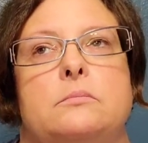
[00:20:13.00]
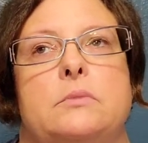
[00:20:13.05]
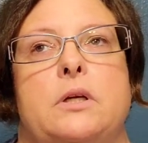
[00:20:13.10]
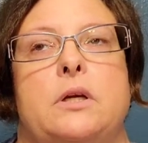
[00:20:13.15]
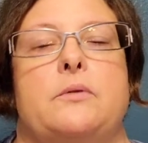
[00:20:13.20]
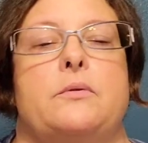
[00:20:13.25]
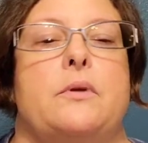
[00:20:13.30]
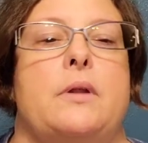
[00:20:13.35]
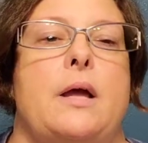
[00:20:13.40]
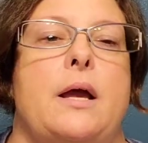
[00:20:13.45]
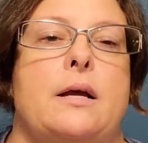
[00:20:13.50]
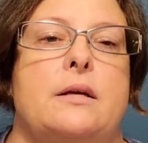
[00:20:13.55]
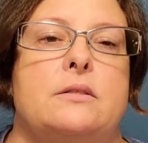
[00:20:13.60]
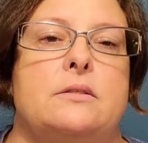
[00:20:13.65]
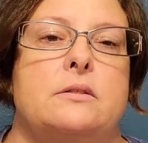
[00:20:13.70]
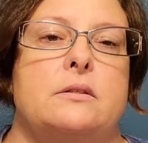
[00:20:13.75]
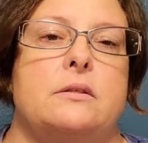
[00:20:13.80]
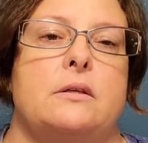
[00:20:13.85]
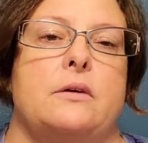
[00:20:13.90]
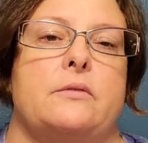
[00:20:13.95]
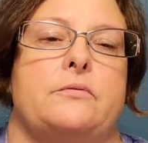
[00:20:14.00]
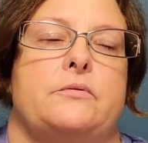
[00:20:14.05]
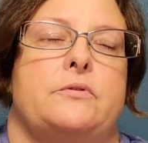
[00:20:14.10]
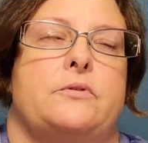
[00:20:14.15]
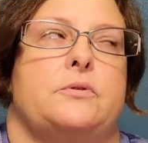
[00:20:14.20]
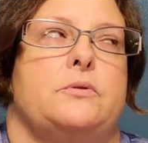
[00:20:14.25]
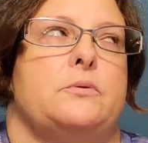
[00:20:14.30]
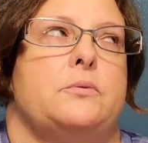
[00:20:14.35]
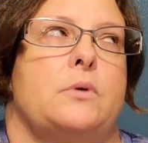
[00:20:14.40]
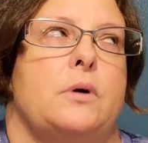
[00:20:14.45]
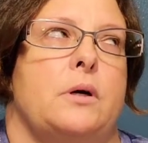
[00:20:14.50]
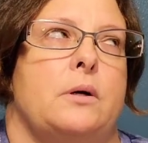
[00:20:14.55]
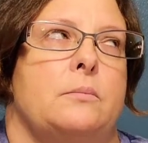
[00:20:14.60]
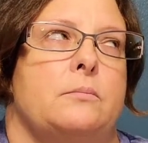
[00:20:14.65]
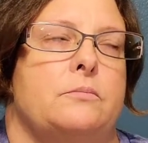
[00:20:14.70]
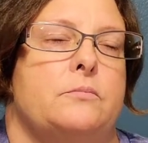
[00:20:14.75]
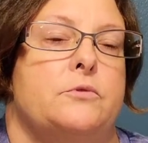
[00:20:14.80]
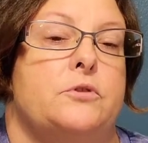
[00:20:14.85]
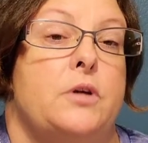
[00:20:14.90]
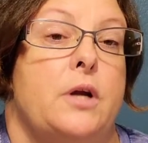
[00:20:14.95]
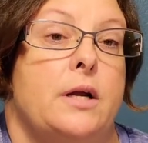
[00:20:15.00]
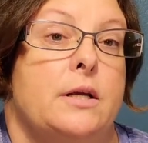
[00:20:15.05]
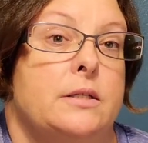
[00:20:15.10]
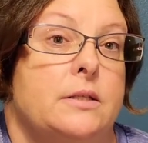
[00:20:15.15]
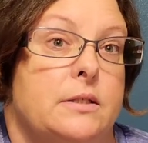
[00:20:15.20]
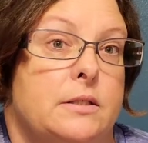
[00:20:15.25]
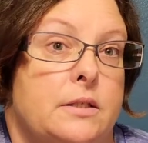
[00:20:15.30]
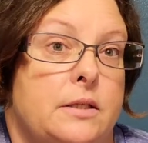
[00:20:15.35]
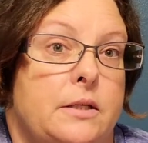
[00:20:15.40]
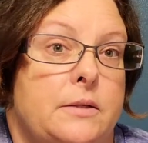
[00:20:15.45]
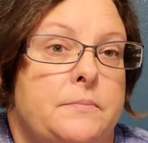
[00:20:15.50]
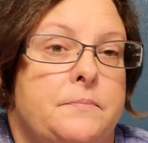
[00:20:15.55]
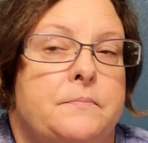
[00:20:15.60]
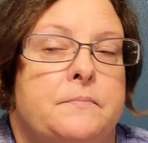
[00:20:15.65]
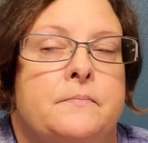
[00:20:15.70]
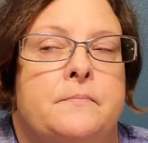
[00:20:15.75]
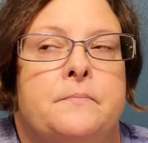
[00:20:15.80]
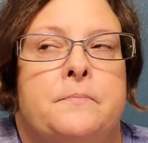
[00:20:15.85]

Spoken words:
get relaxed enough to try and sleep.